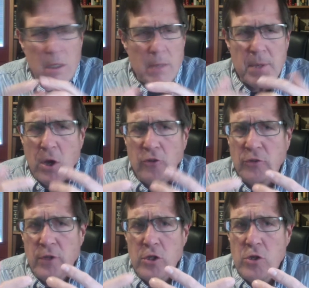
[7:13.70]
because
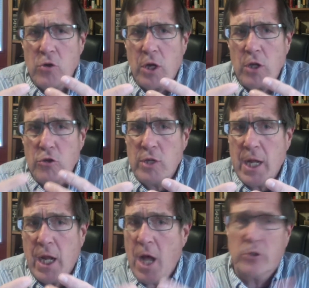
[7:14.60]
of the
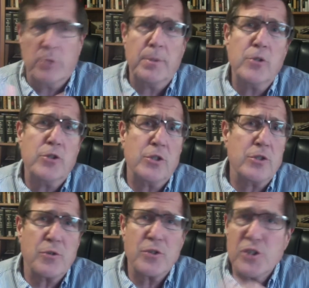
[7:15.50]
unique
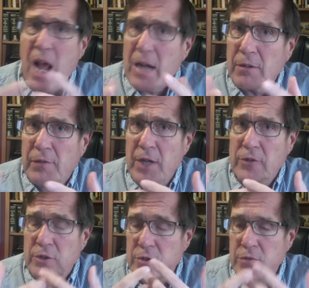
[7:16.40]
contributions or
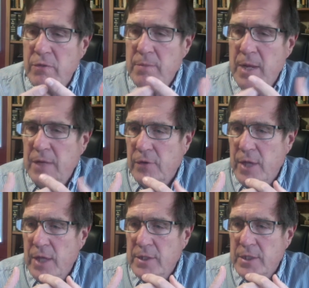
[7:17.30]
sacrifices you have made for
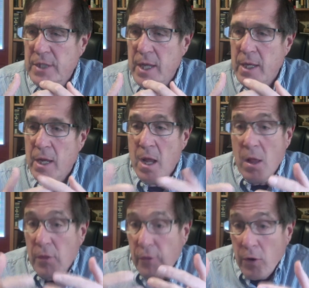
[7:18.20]
that society.
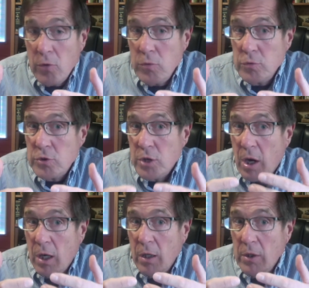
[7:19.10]
Those
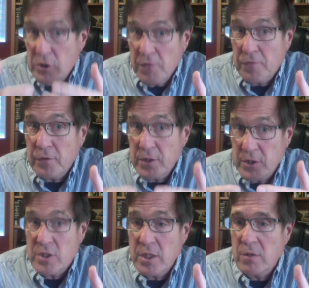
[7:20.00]
are different
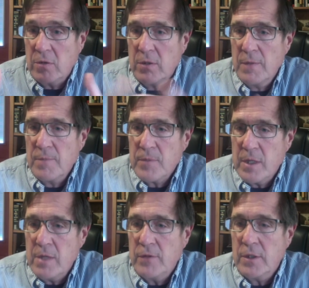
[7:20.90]
still,
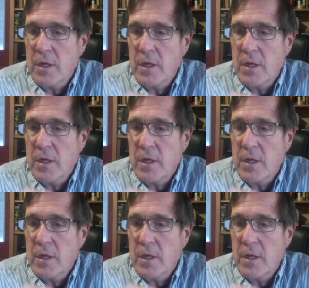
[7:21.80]
even